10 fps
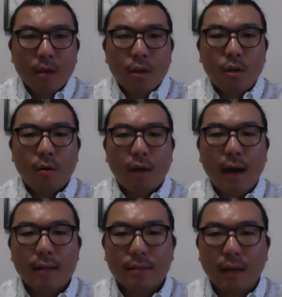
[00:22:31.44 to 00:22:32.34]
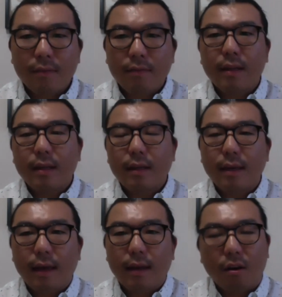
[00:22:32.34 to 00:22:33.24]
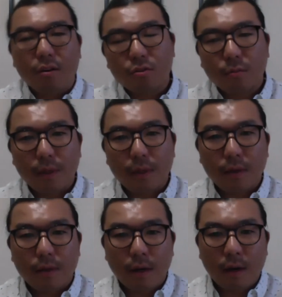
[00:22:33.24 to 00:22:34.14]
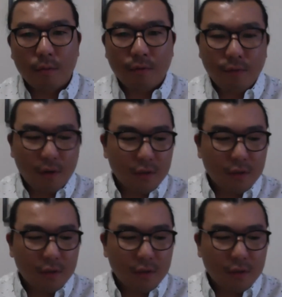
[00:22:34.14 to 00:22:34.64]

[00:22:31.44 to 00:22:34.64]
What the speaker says: you know, God's covenant can also be referred